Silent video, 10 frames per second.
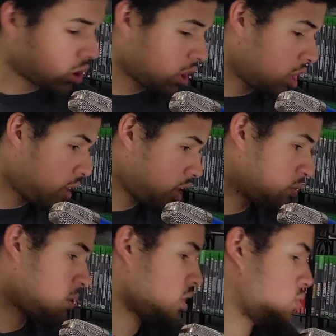on your
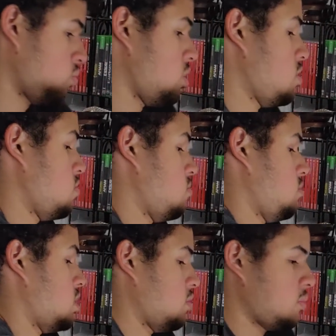Xbox One
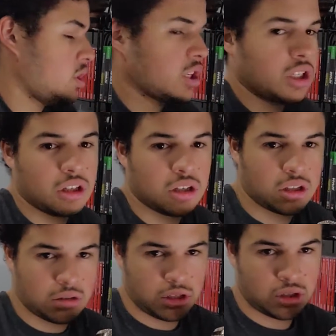and it plugged into
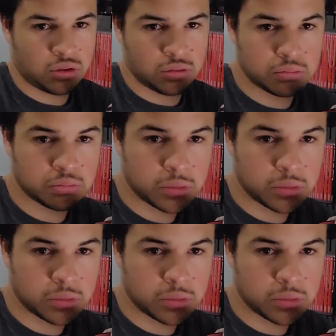the little,